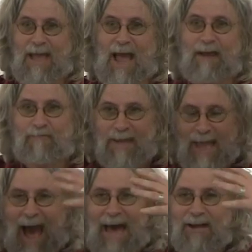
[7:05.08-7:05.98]
And
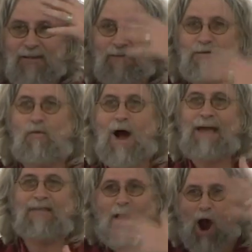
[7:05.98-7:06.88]
regardless of the
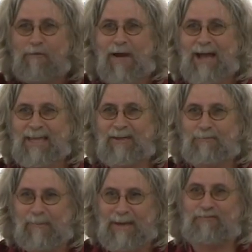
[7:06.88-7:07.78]
way the hierarchy
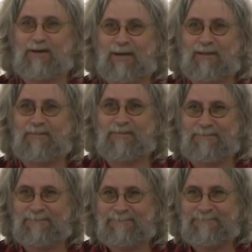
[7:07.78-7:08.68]
may treat us,
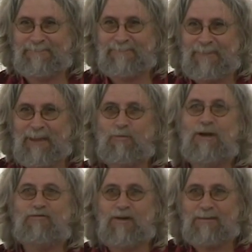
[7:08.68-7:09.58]

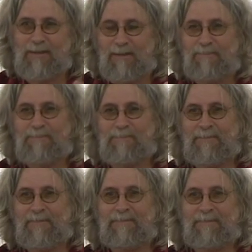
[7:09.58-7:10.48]
we treat them
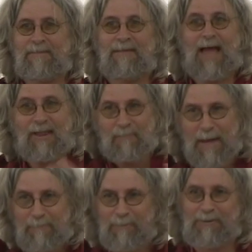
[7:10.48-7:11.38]
as
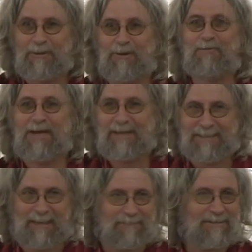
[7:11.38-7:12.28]
people that we
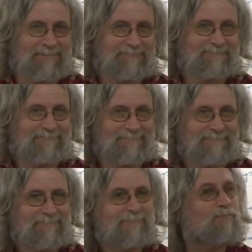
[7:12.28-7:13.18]
accept.
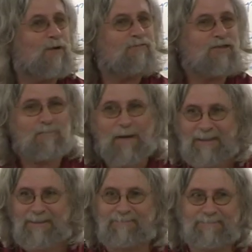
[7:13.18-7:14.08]
We
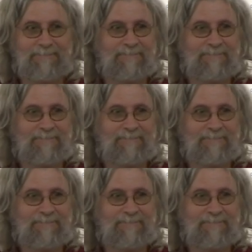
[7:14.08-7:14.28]
respect them.